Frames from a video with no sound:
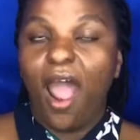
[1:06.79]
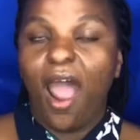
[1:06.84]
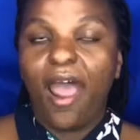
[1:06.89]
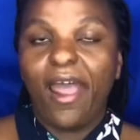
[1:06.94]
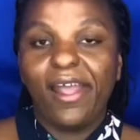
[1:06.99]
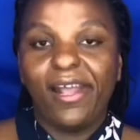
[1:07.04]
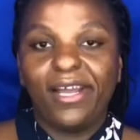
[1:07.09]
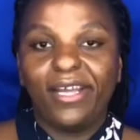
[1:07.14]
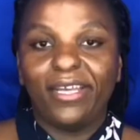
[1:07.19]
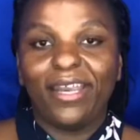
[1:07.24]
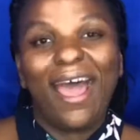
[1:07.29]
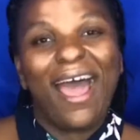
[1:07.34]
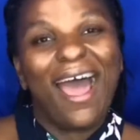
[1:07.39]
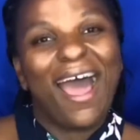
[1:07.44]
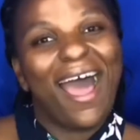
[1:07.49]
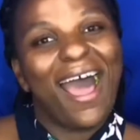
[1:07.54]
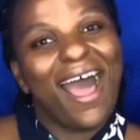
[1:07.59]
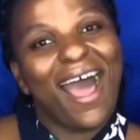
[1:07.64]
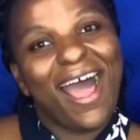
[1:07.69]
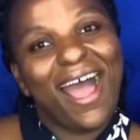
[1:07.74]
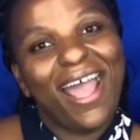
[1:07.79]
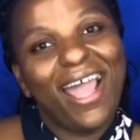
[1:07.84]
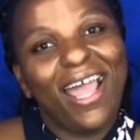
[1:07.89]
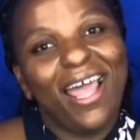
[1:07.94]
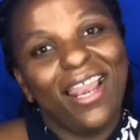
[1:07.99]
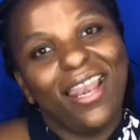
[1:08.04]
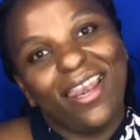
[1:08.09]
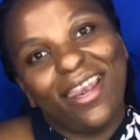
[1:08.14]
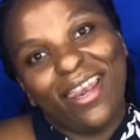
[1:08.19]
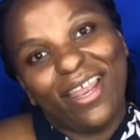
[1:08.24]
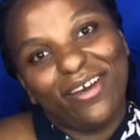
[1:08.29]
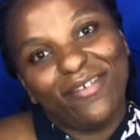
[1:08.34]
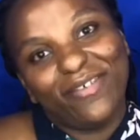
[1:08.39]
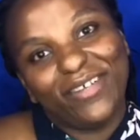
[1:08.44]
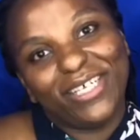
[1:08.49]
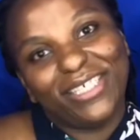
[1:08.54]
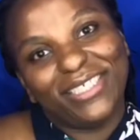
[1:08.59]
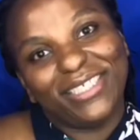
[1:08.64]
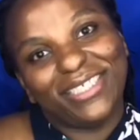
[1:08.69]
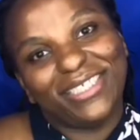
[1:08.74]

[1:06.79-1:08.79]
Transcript: and I love it.